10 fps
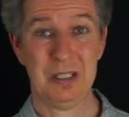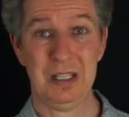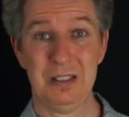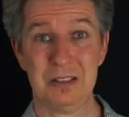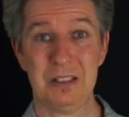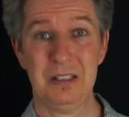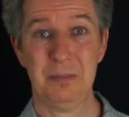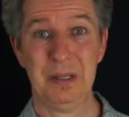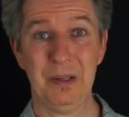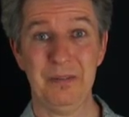a day, just in
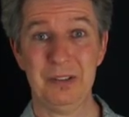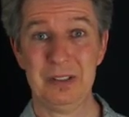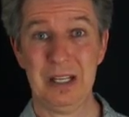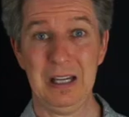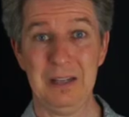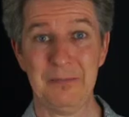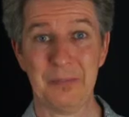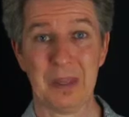your middle of your day,